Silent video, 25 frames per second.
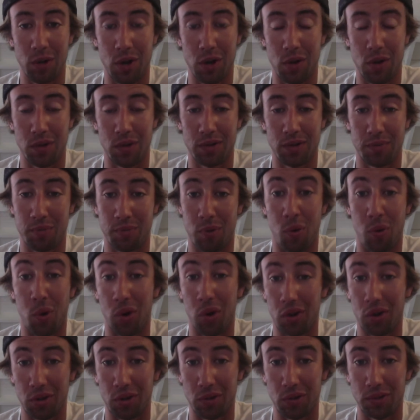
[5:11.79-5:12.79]
We know it's a
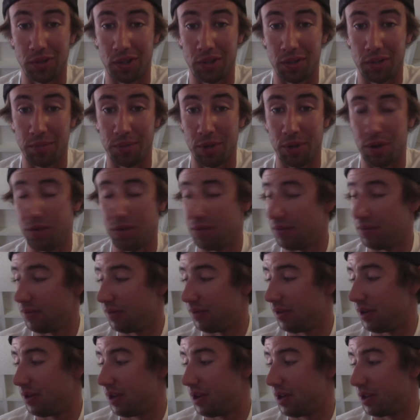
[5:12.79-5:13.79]
port close-hauled boat
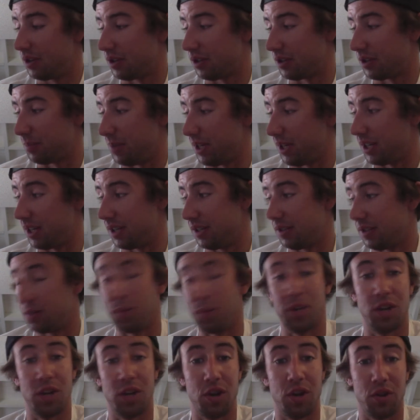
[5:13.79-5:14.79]
just
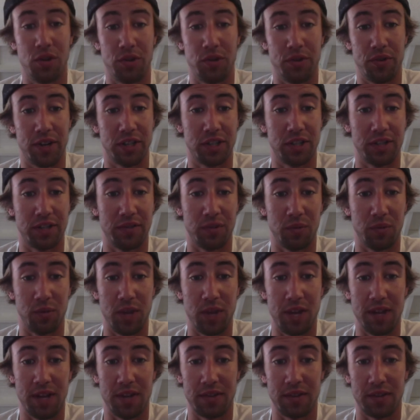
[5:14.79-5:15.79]
because we know the direction of the
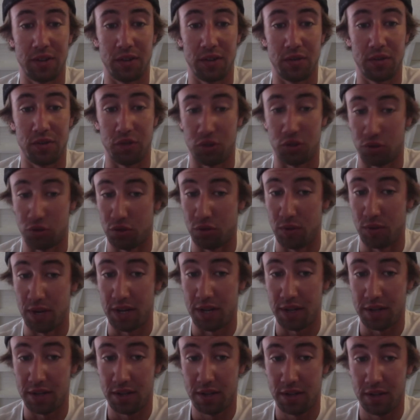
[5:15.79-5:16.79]
wind, so the true
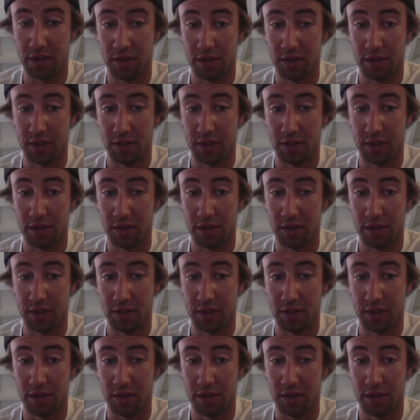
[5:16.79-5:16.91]
wind.